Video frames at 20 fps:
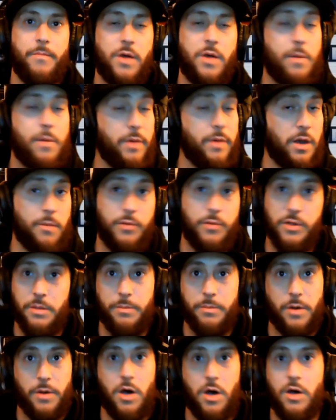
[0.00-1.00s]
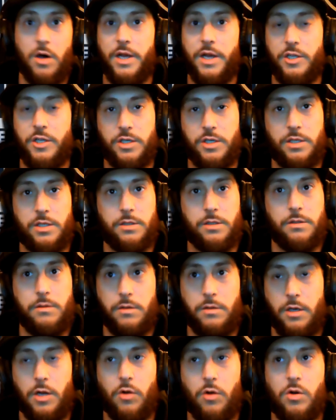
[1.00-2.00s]
coming up with the ball and just,
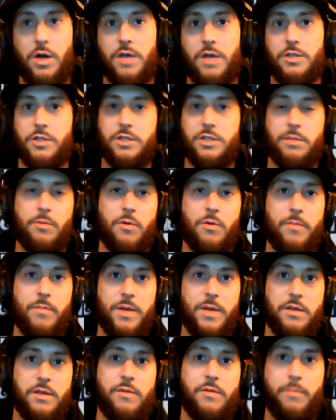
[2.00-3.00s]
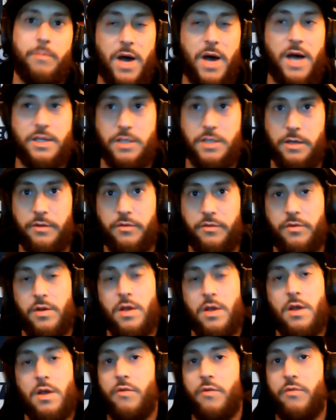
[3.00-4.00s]
causing some momentum positive
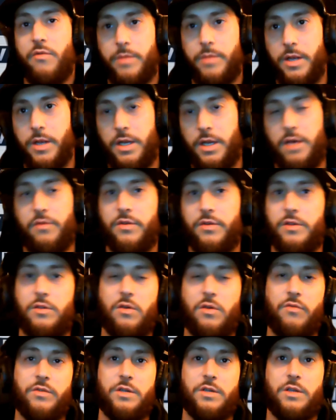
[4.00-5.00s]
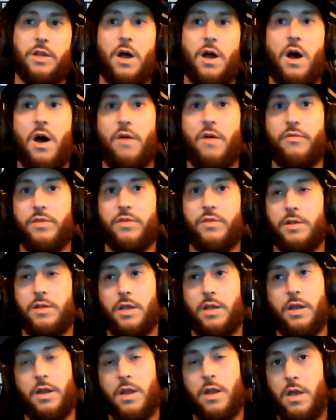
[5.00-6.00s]
from the defense over to the offense.
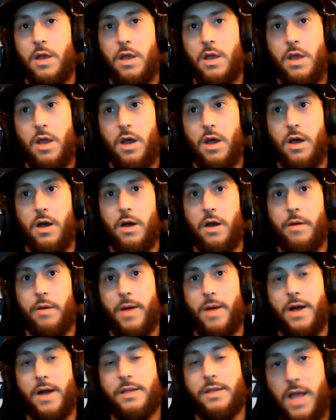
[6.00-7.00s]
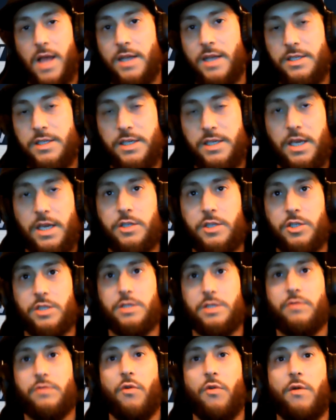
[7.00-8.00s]
And I'd say
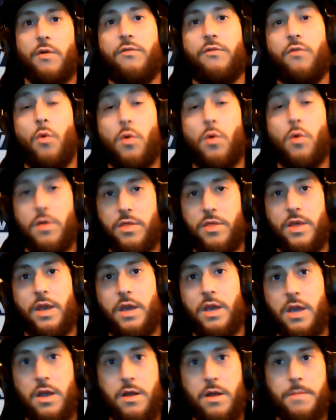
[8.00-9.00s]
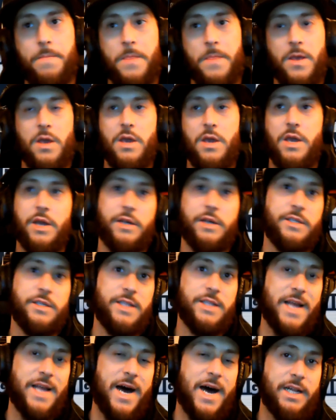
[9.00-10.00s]
just for a fourth thing here is
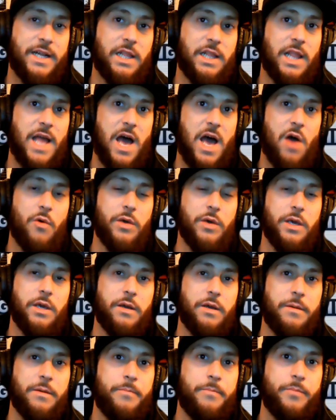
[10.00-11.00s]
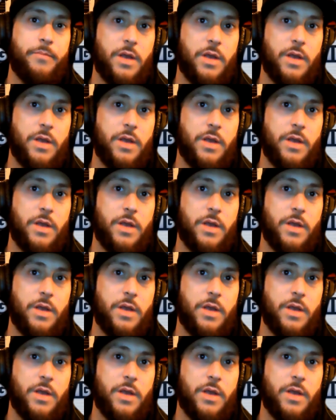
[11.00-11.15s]
not allowing